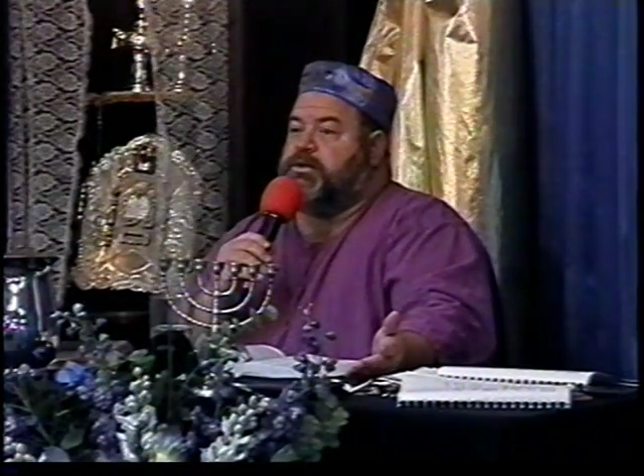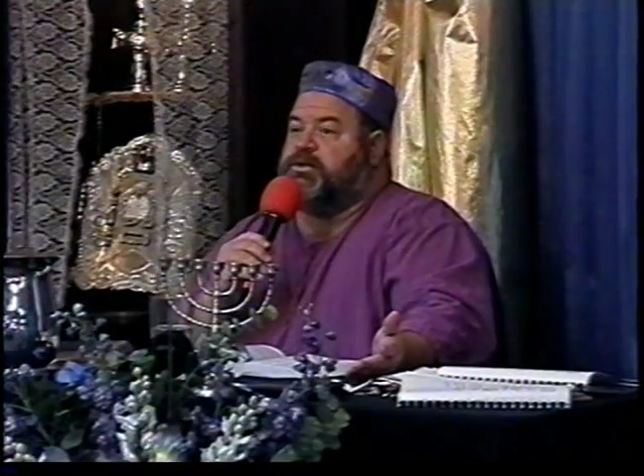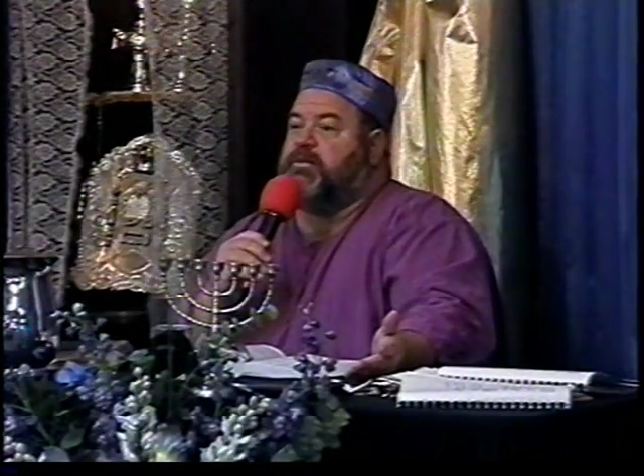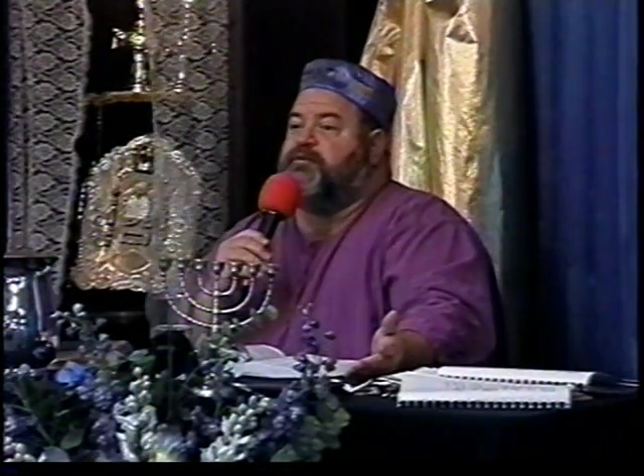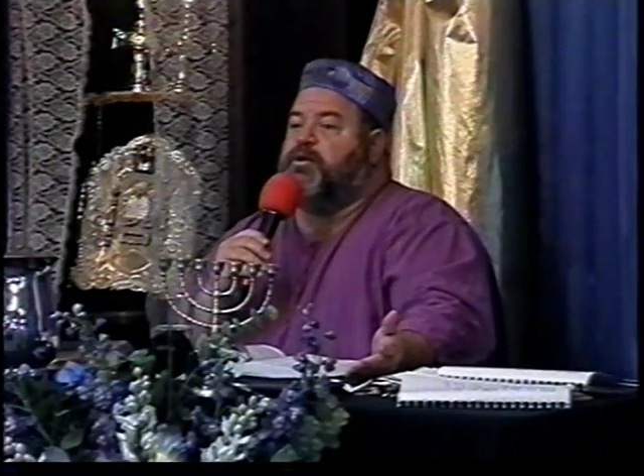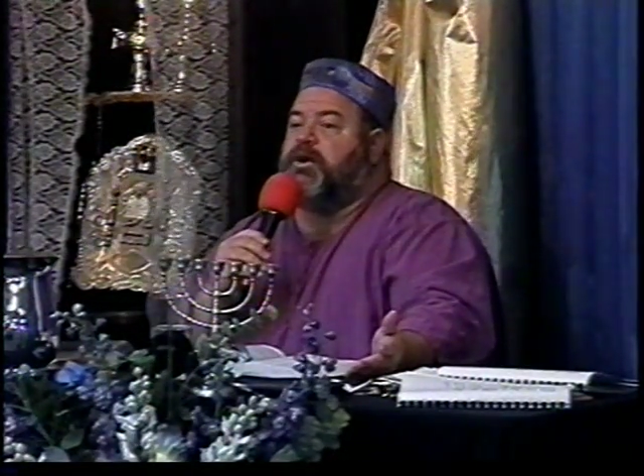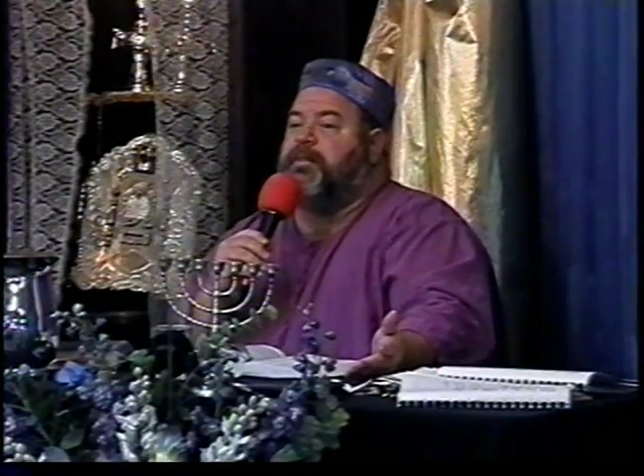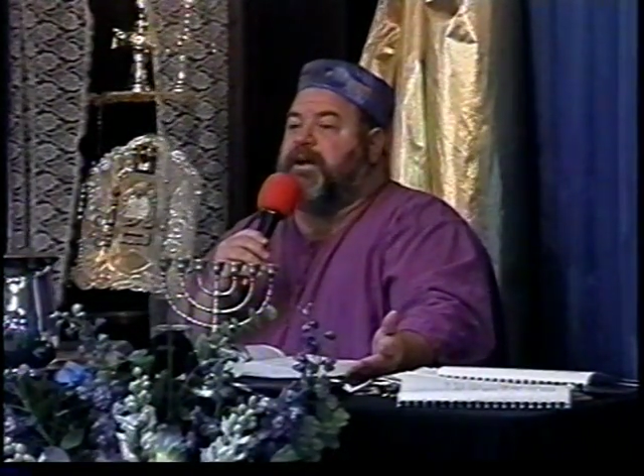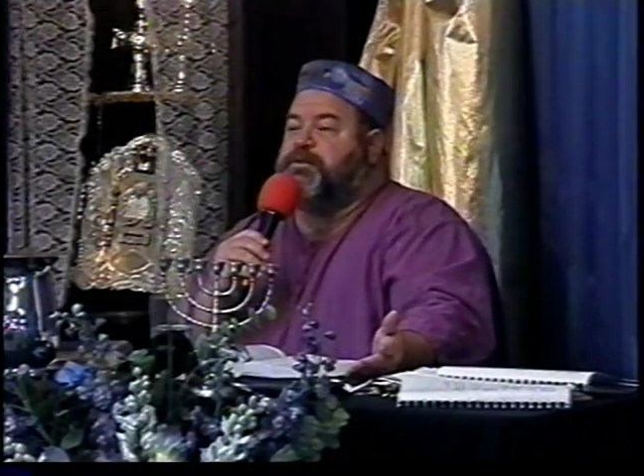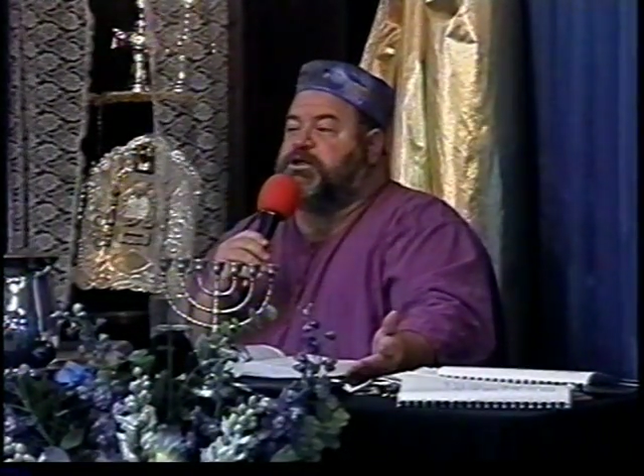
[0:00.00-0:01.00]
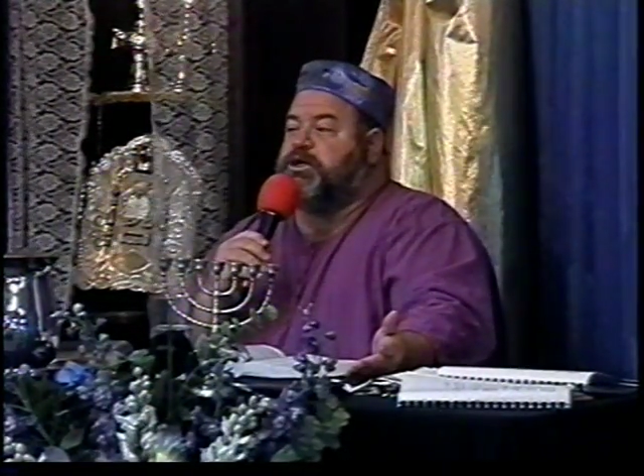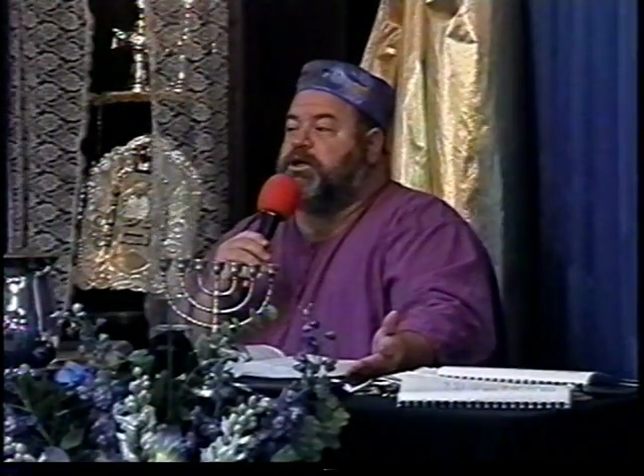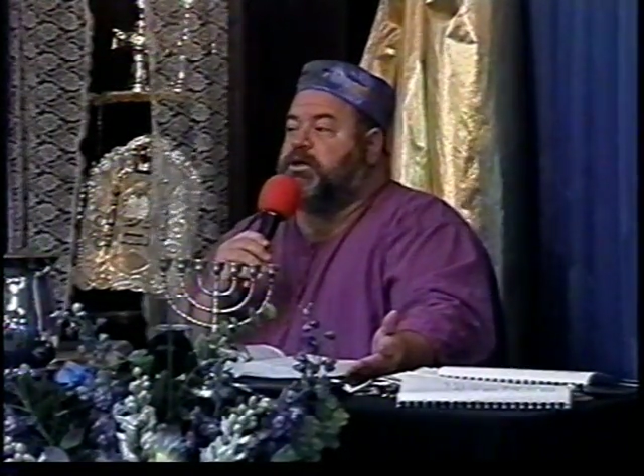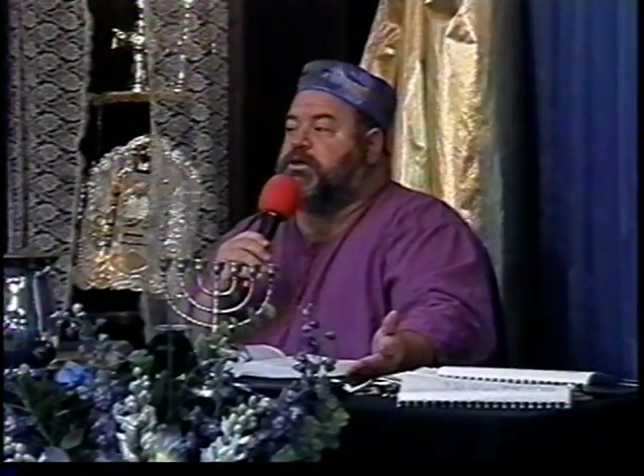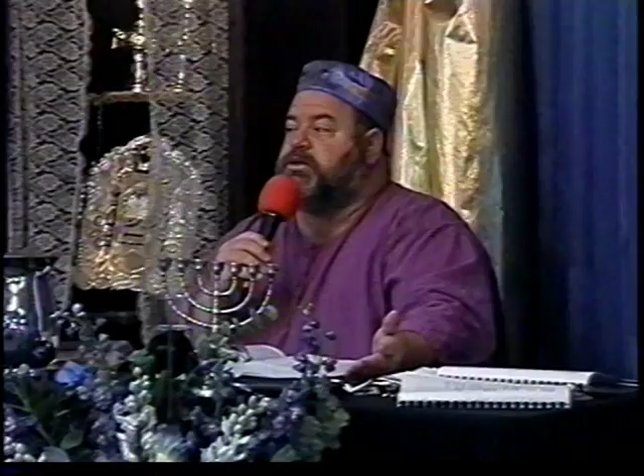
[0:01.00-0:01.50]
Some of you were in a Baptist
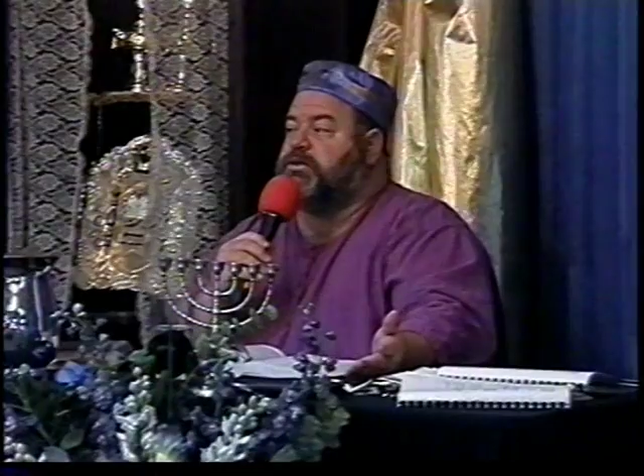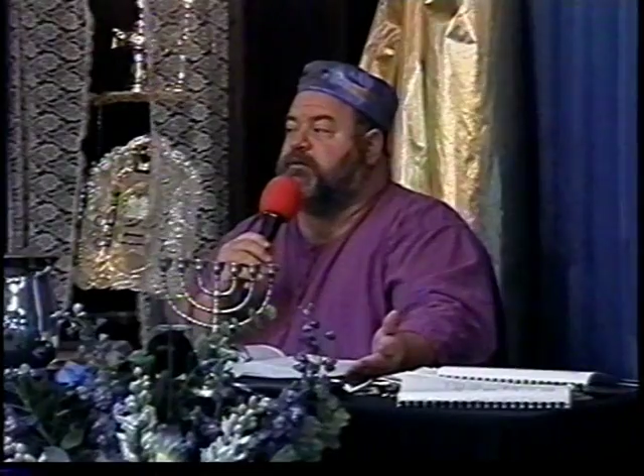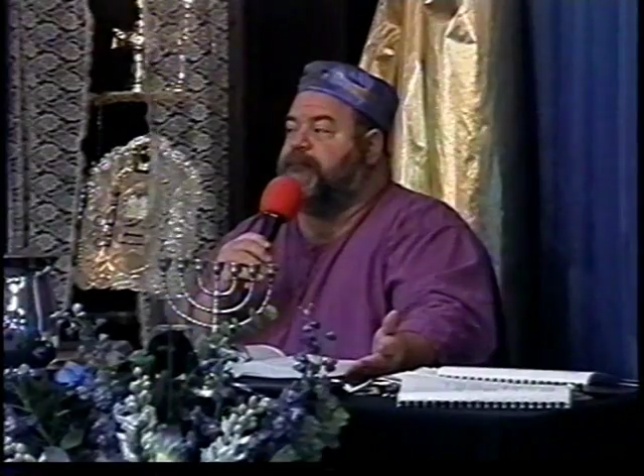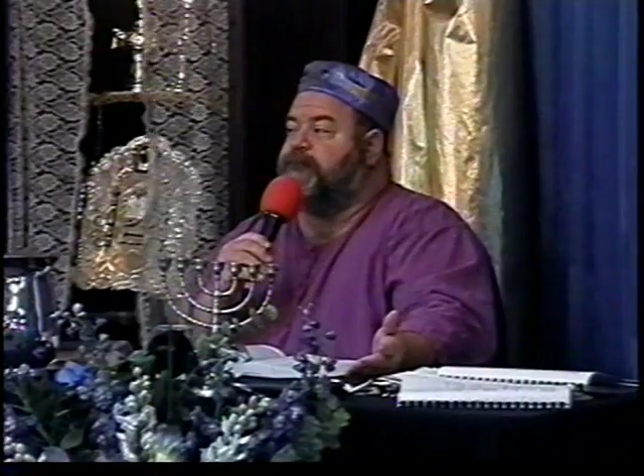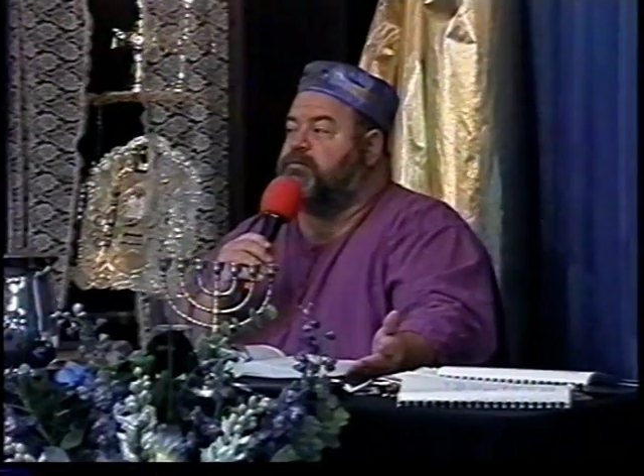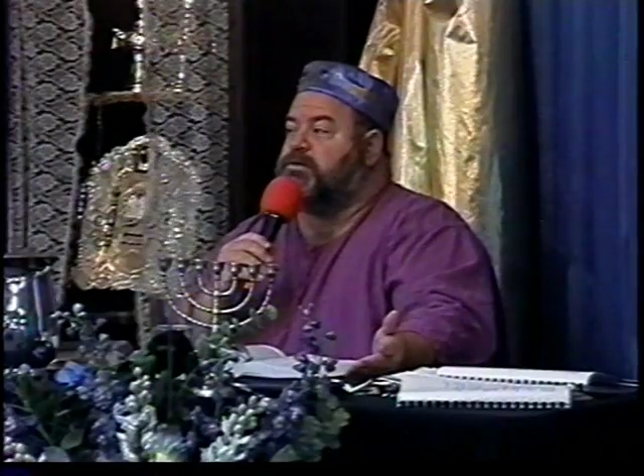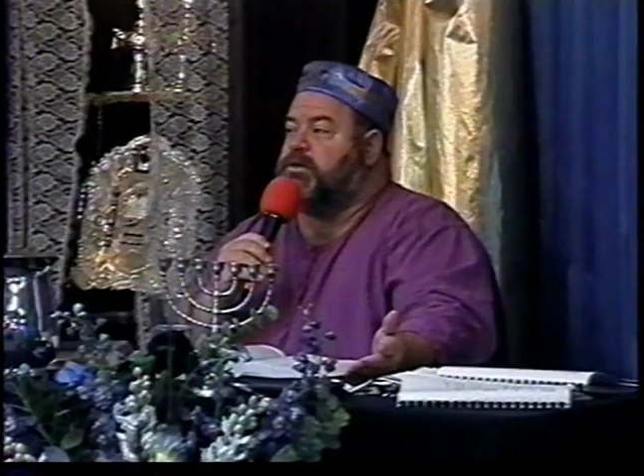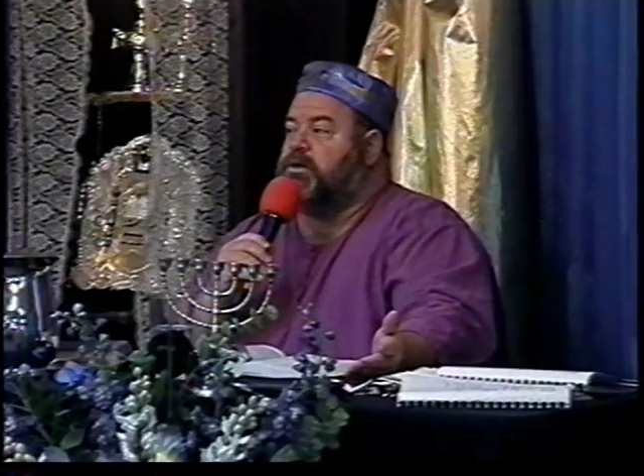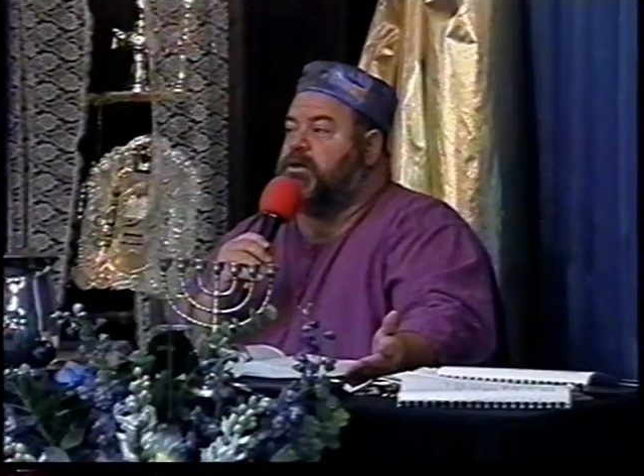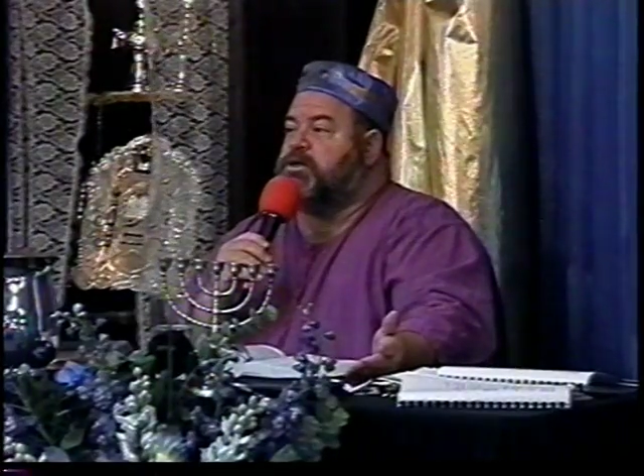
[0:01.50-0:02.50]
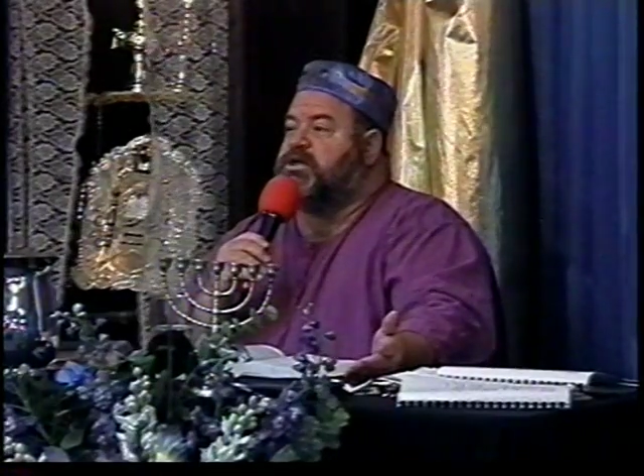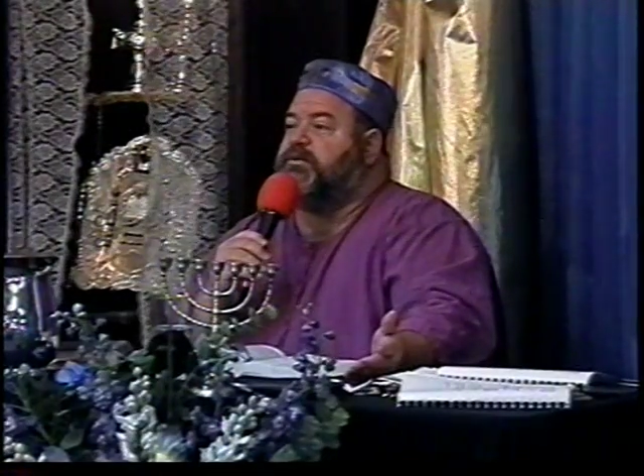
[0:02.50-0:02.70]
church. You find me on my bed.